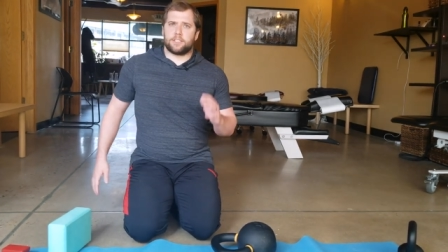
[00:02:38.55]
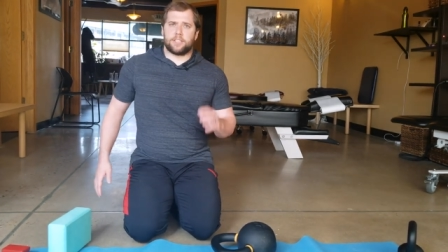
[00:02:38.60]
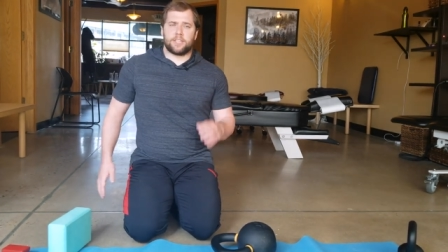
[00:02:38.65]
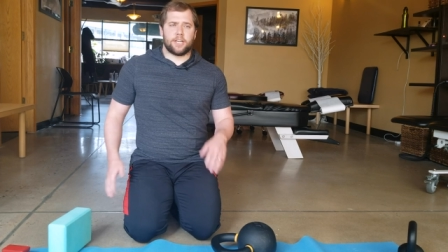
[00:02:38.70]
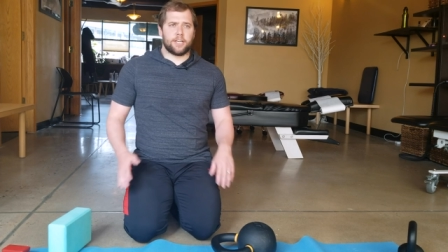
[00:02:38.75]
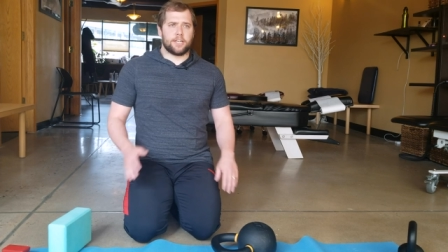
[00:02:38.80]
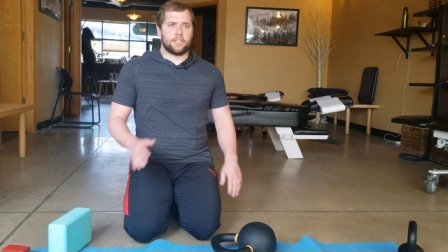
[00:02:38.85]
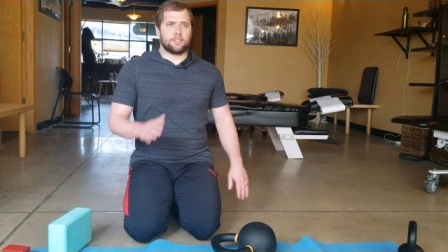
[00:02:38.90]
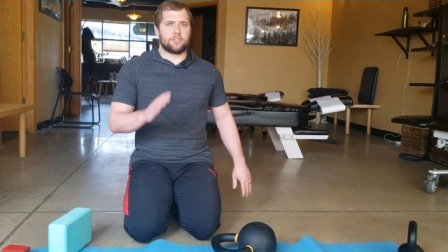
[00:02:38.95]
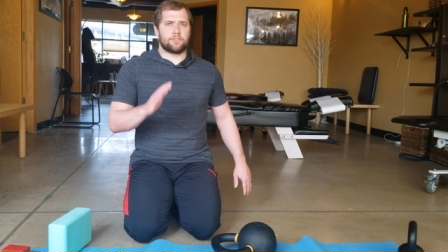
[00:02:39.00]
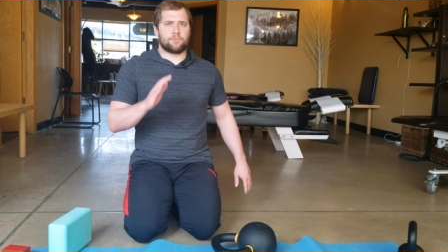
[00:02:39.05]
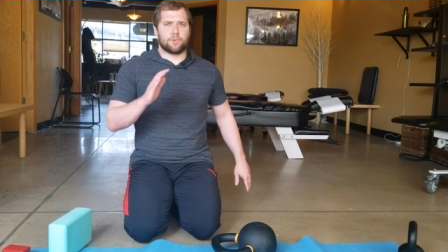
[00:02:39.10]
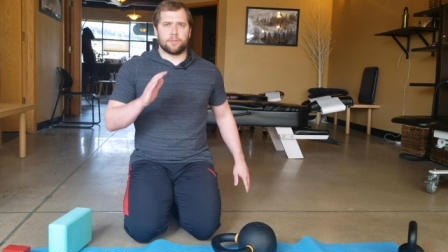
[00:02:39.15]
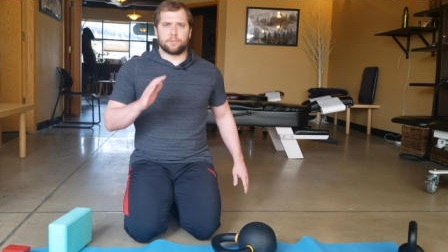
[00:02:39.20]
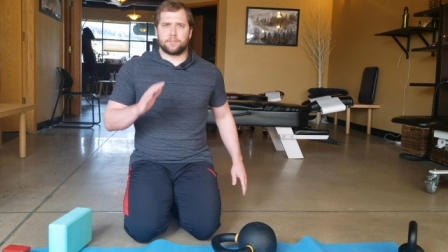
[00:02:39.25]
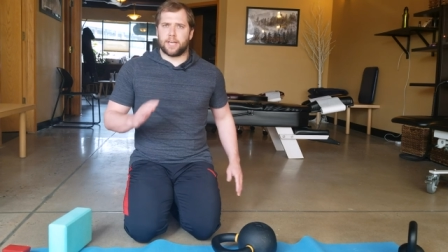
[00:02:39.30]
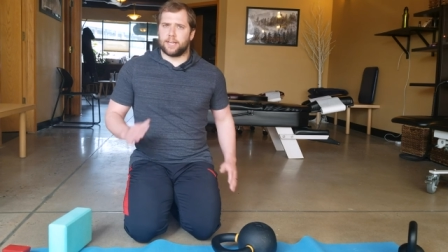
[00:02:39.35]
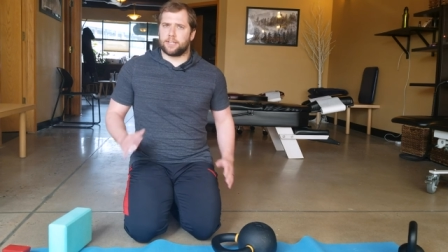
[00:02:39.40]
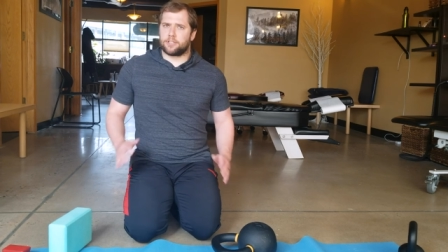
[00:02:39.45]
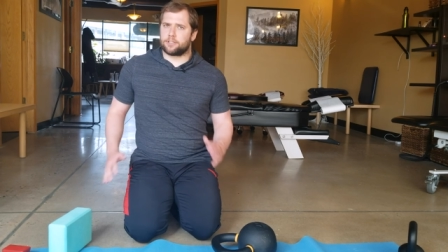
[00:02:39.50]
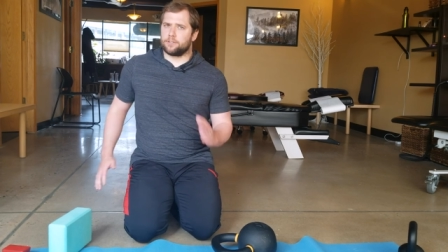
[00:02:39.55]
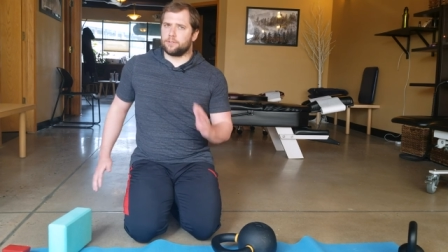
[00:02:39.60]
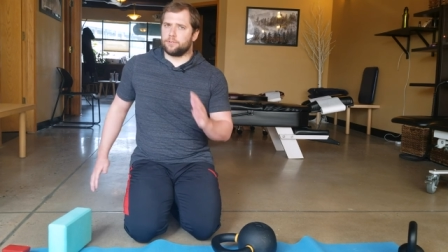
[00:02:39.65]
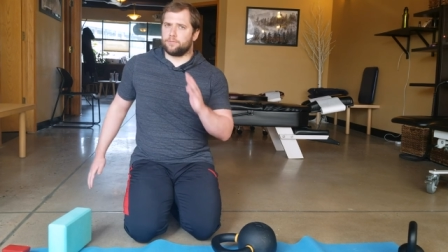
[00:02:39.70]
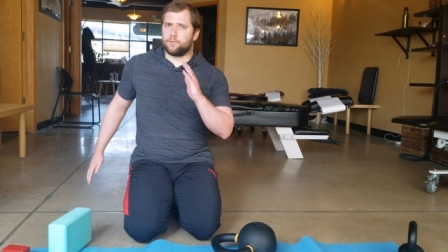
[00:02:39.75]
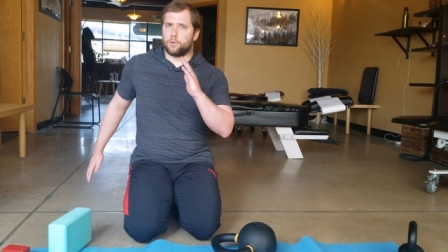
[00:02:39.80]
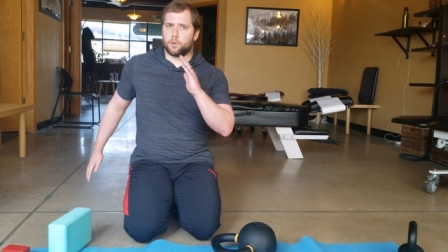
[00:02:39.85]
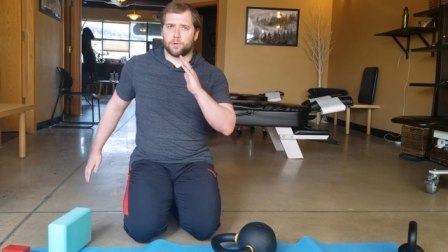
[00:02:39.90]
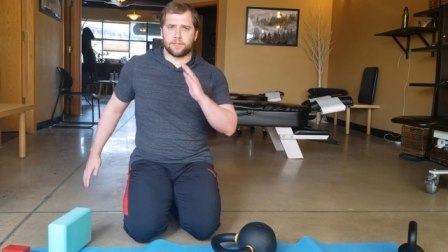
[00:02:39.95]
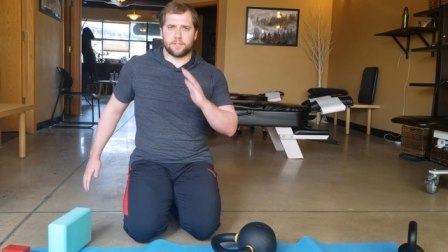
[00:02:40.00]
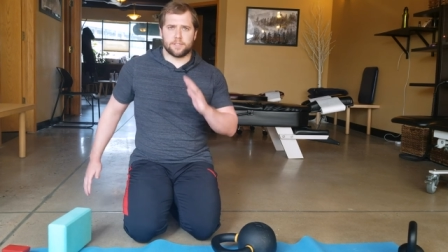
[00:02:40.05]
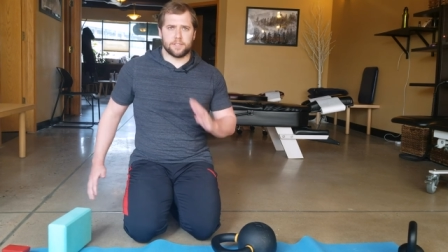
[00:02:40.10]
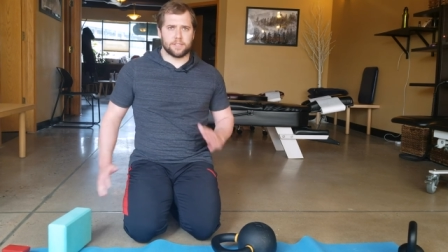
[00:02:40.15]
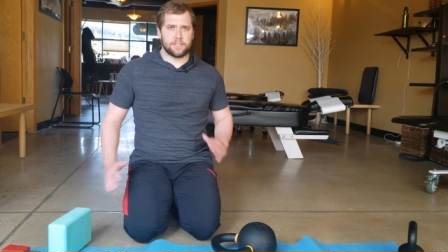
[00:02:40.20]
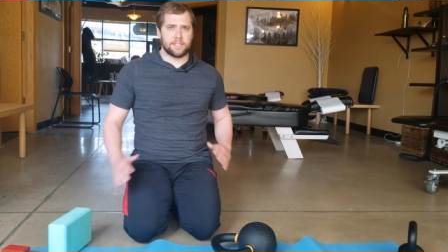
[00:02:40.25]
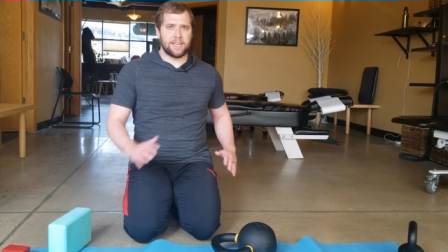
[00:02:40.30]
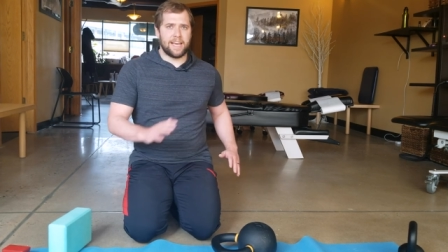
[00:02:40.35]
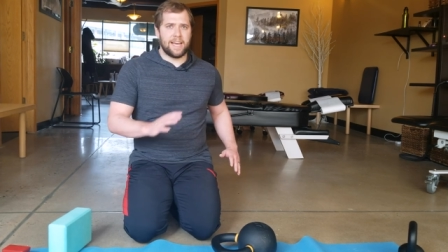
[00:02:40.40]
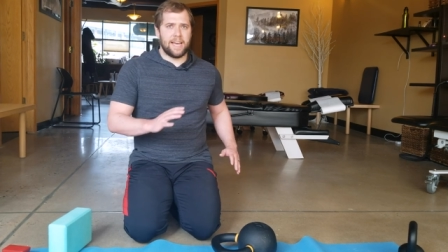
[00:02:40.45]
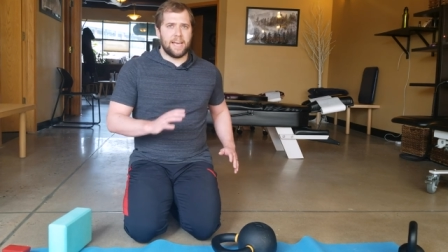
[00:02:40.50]
change rotational
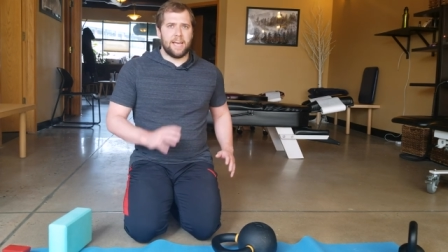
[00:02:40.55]
forces